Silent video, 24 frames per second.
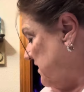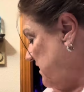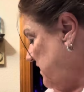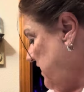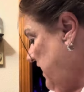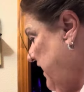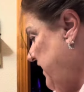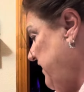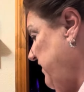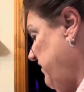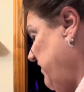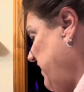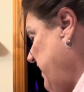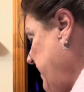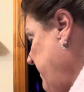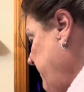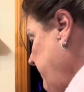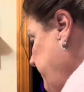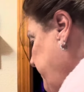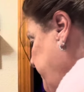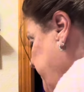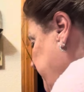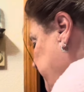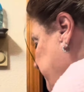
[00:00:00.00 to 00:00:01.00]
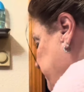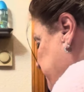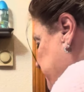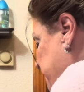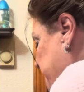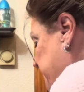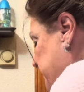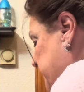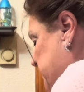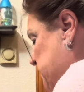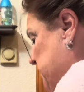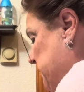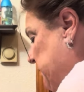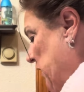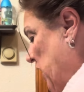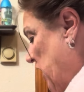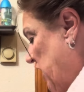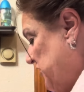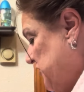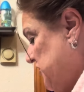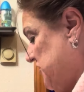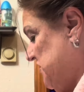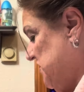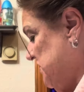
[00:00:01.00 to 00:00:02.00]
I don't have
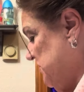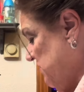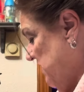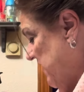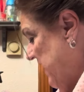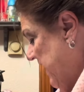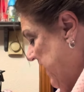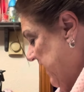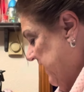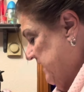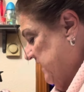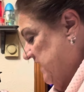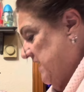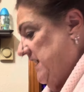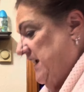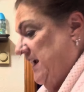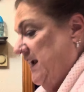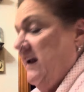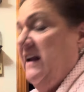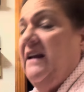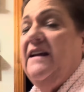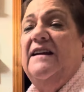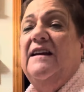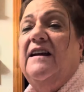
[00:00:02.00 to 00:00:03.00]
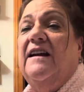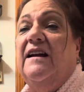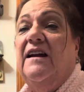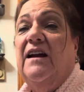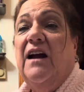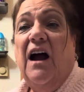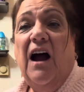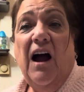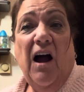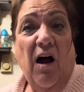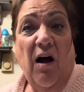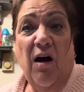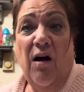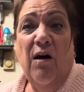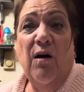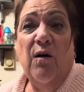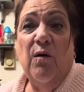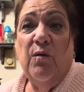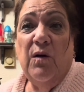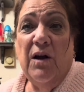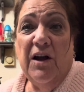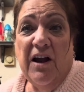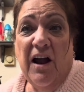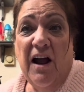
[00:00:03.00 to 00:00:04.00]
splotches or acne. Oh,
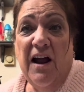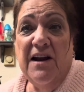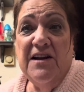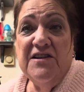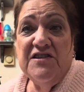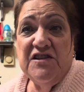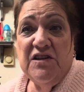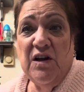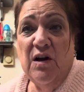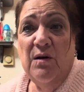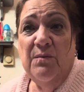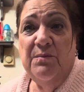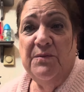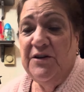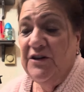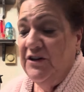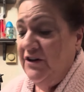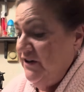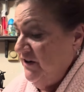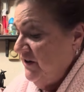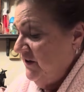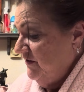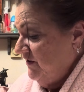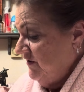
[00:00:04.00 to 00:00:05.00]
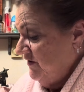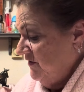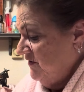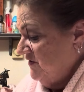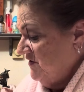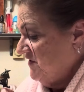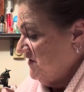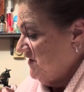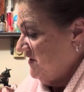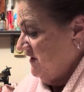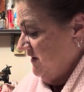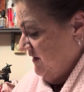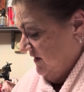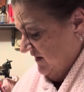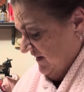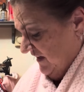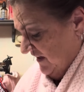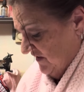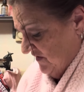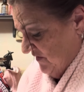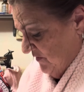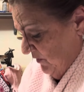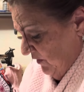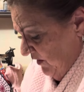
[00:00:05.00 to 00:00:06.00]
what kind of soap do you use?
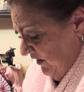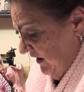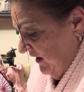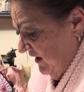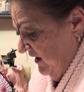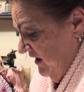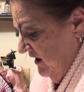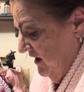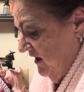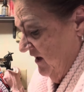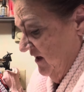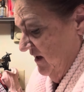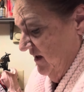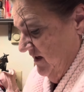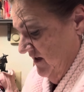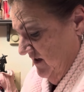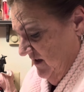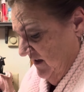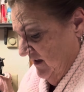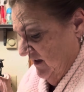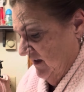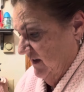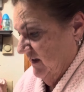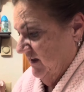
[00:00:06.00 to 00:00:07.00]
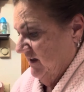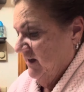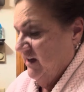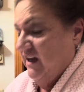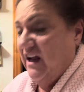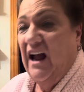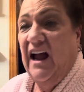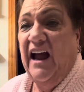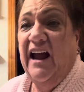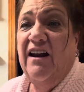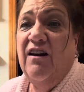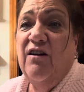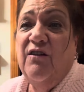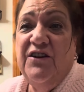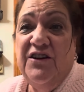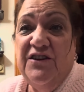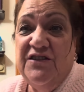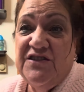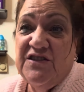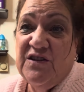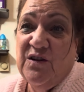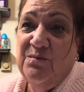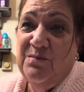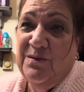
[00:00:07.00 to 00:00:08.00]
Guess what? I don't
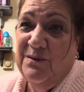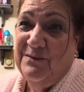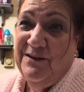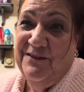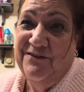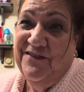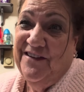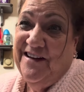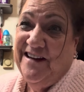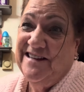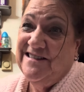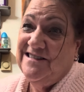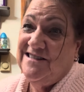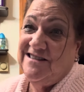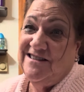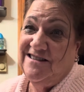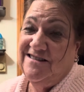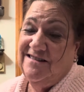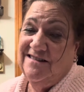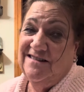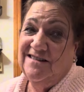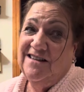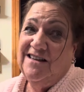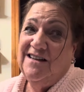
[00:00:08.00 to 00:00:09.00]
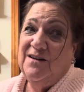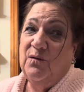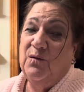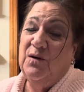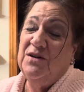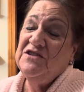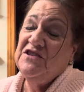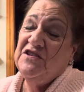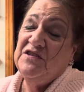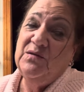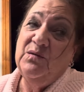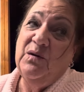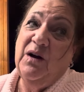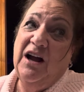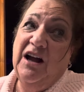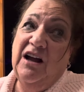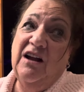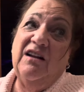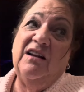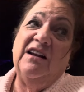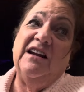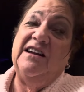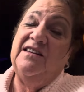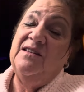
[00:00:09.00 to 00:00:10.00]
use soap on my face. Once in a
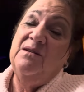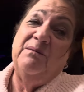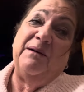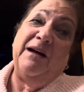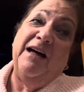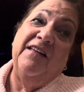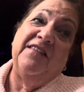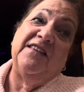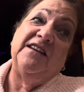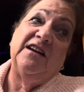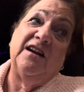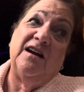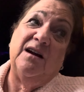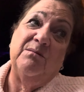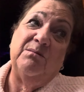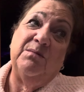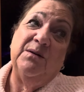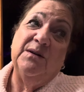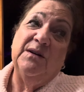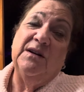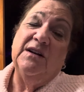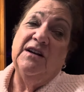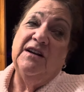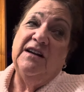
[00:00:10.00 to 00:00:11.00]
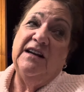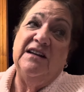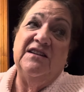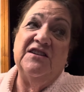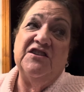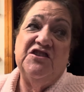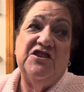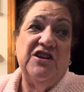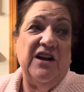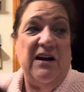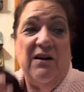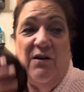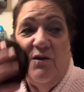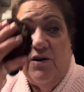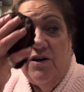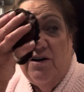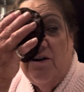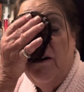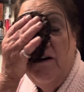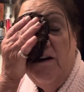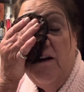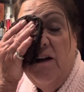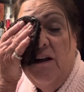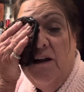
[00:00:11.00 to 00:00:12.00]
while in the bathtub, in the shower.
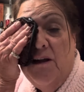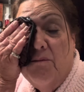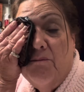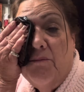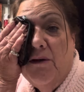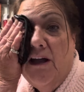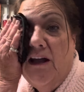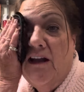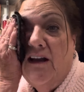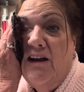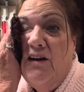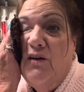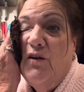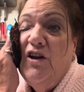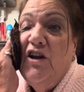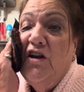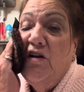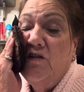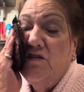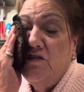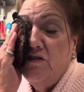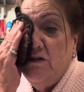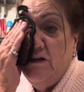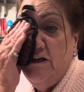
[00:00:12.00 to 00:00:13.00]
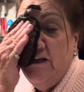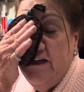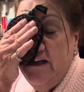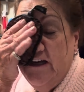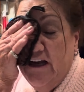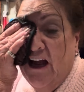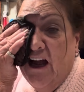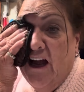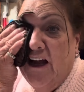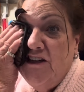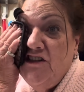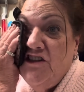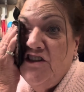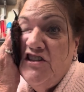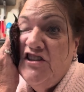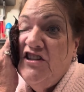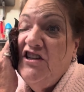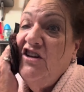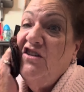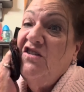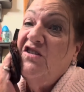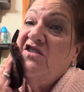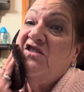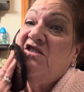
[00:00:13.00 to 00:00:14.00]
But usually I just
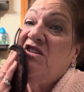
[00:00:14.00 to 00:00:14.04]
use